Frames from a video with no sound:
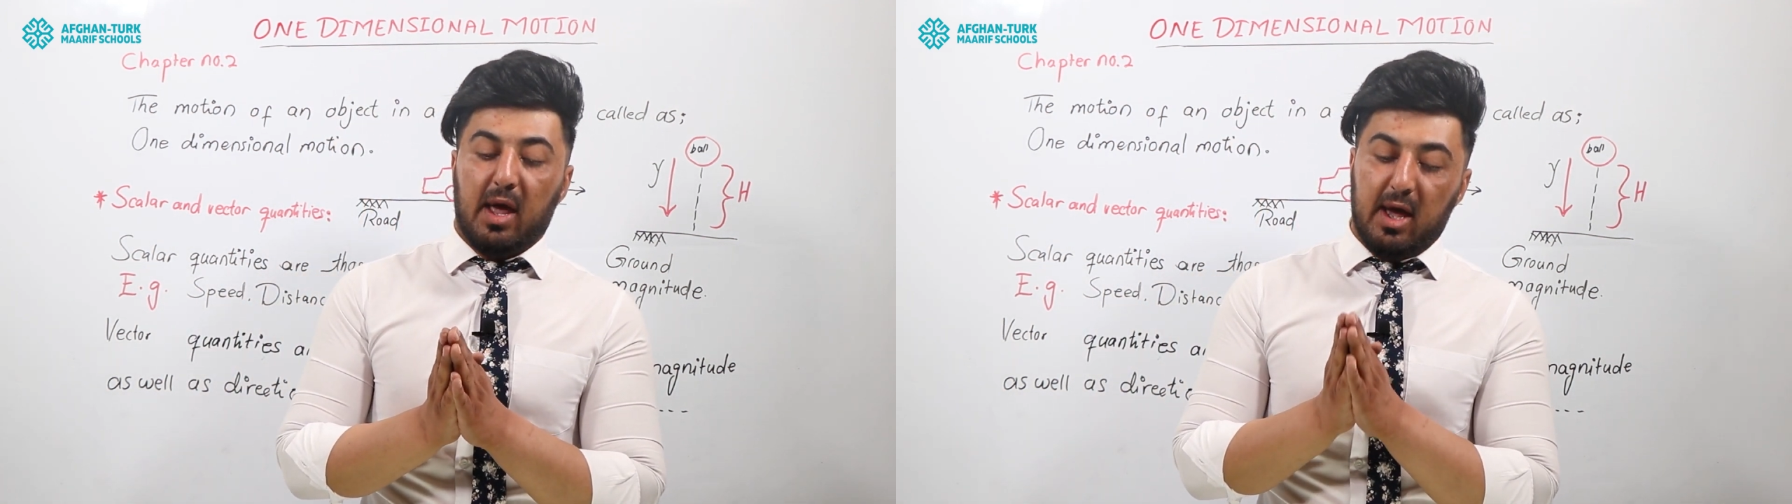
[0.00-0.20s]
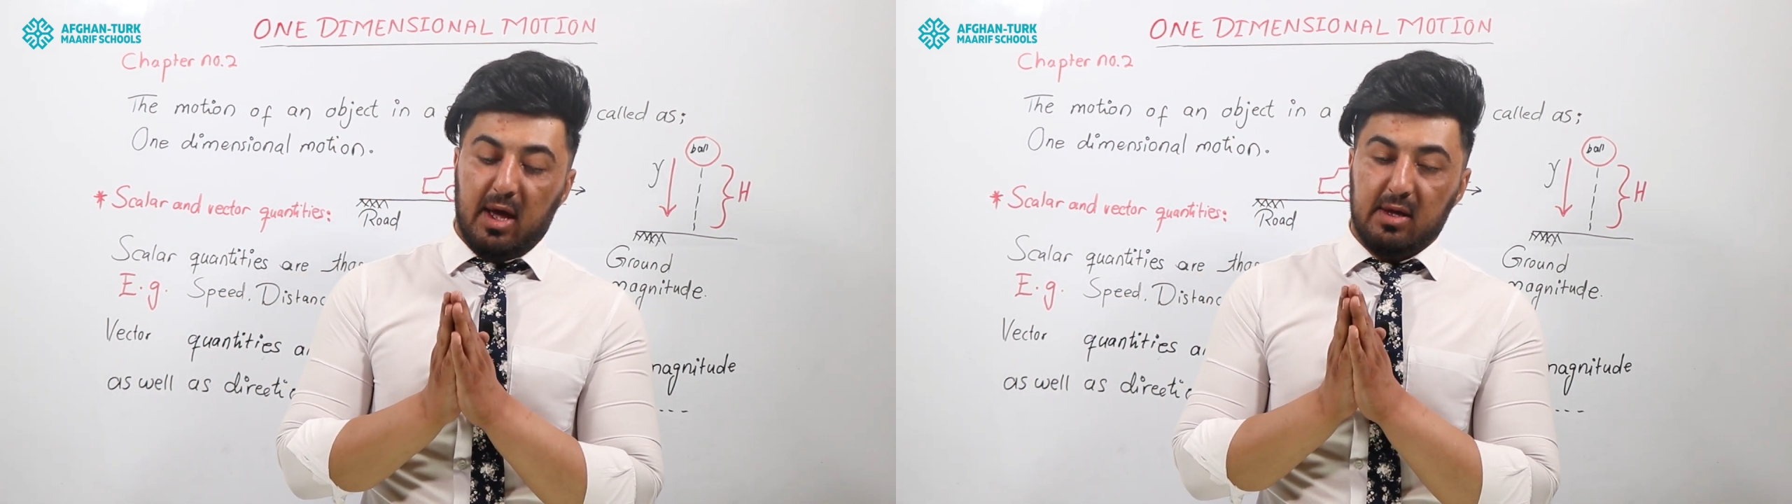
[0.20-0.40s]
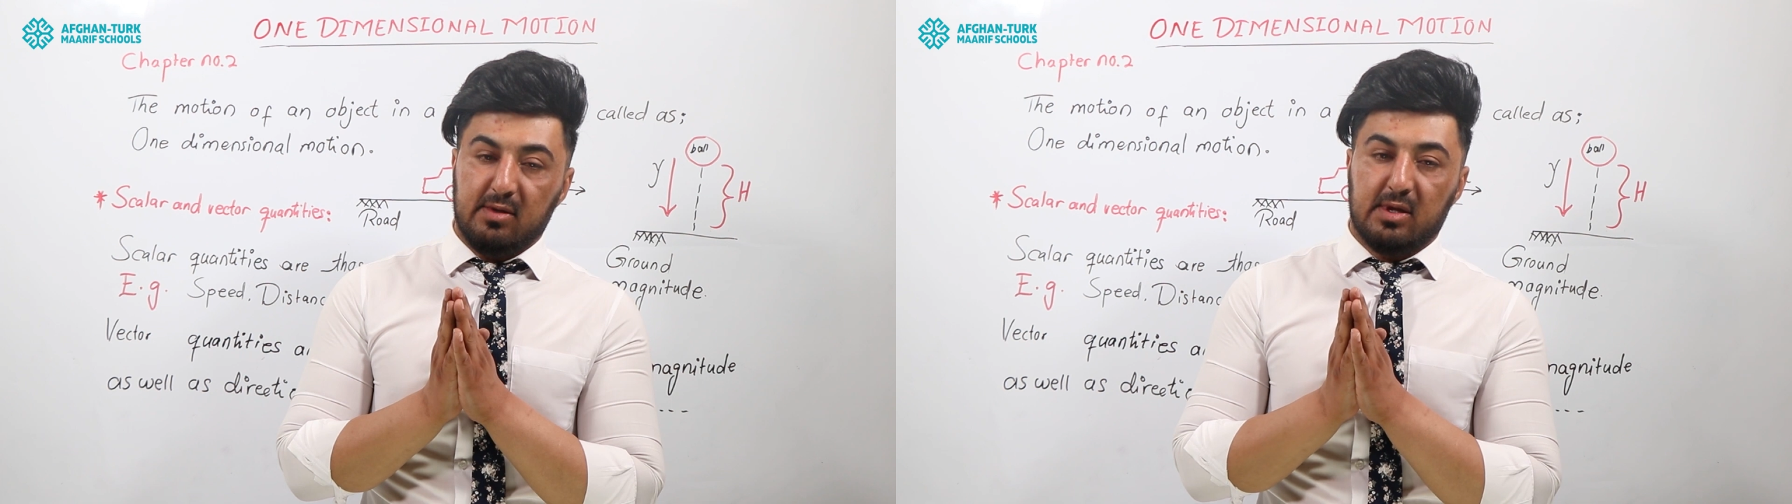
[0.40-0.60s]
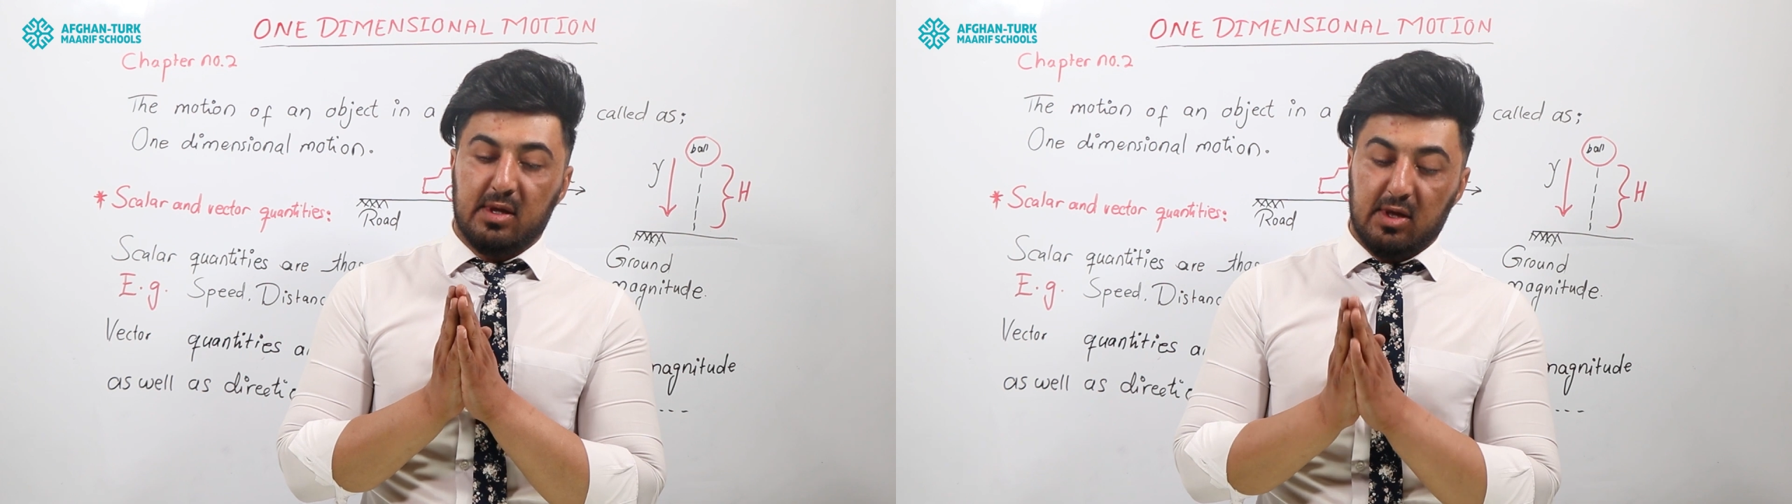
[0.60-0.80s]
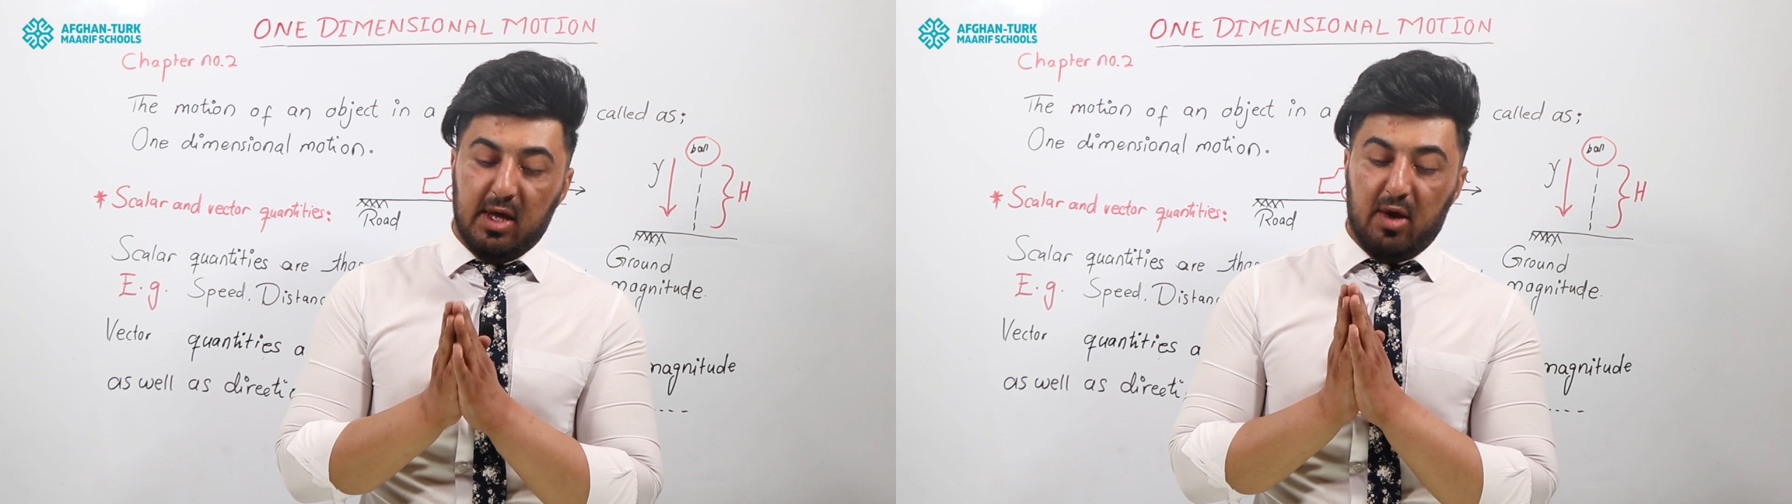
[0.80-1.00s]
and
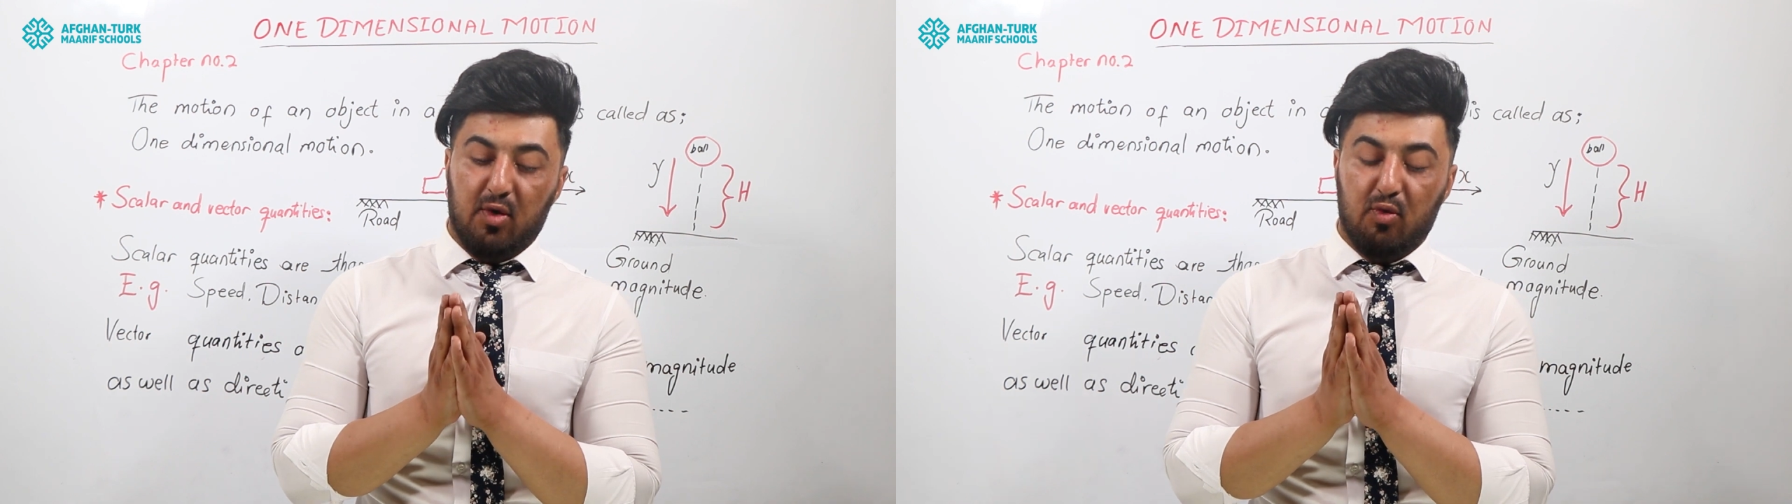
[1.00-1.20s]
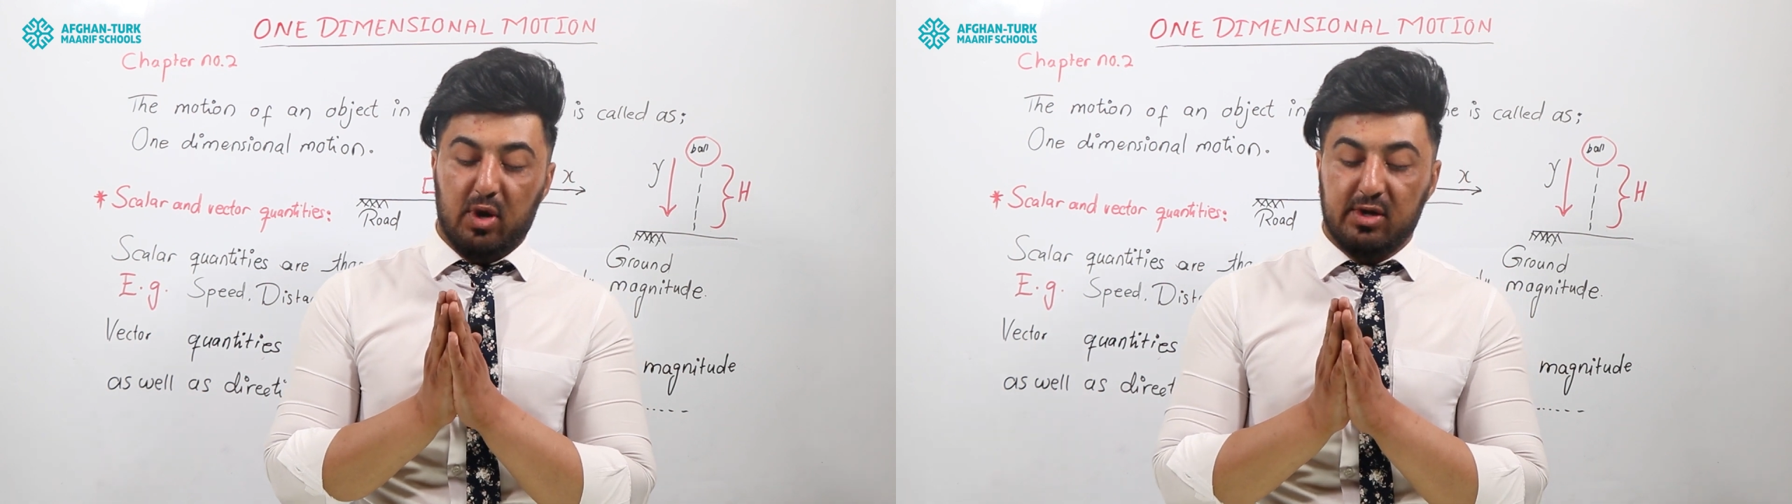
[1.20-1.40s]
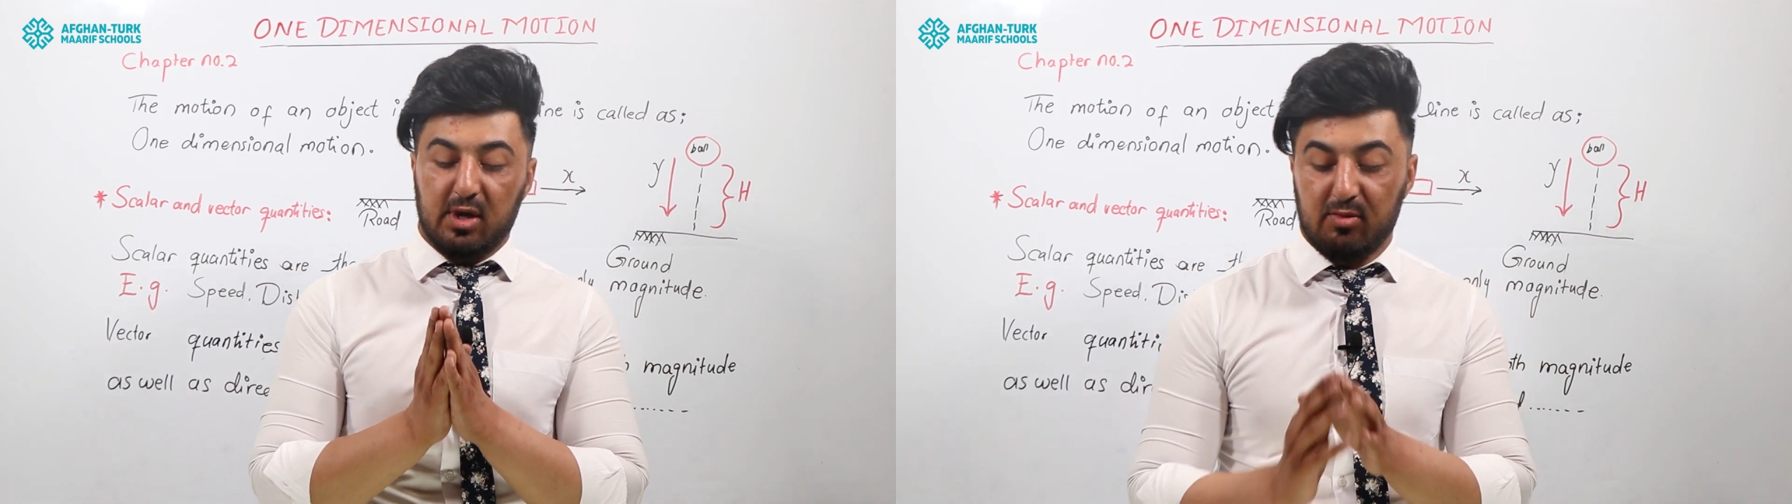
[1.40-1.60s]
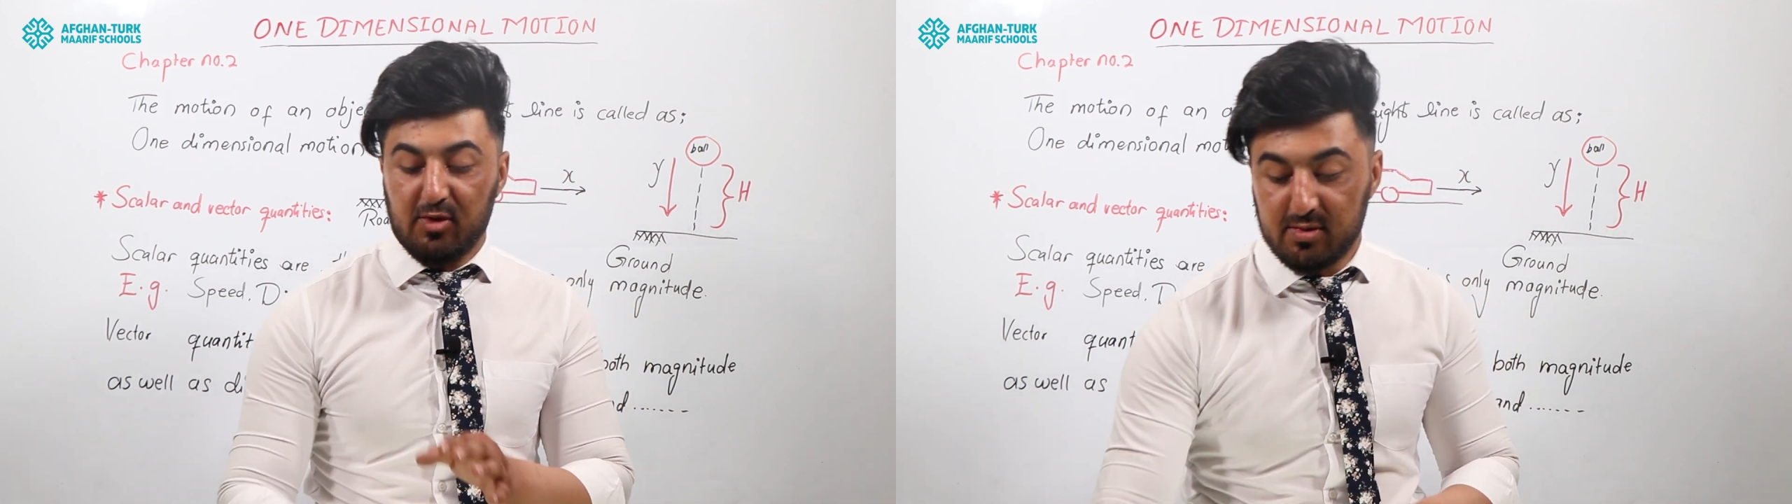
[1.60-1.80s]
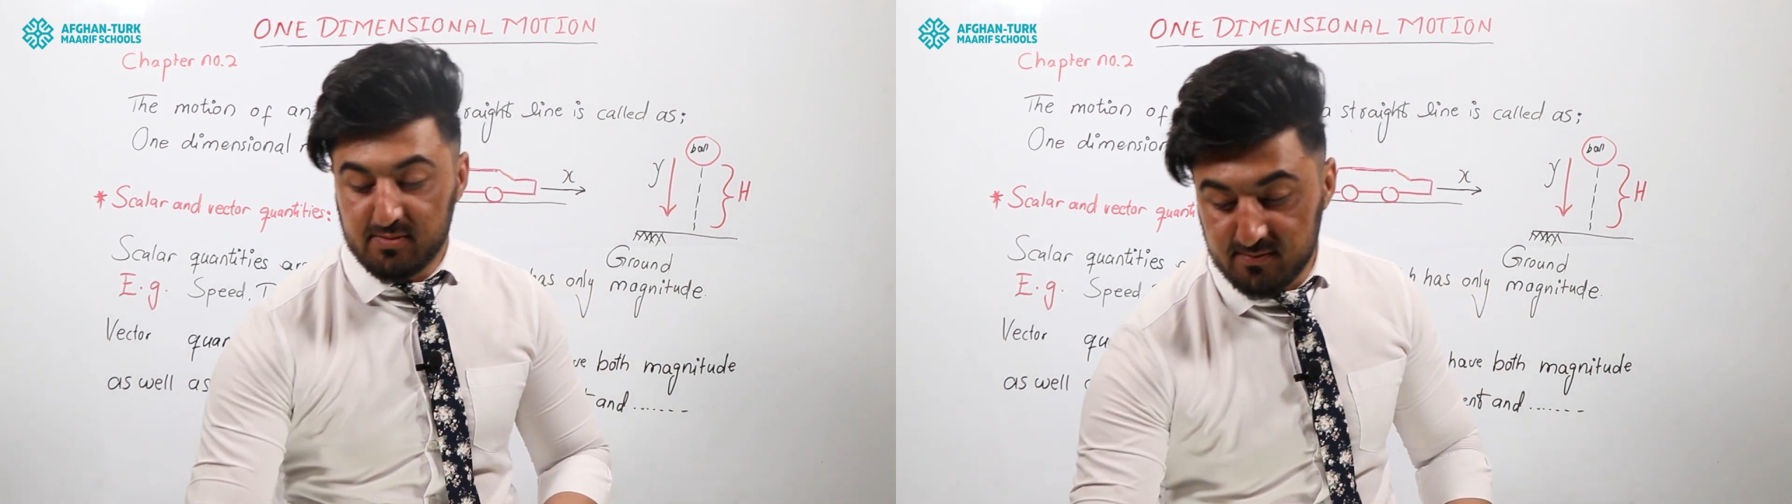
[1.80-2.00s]
wanting more.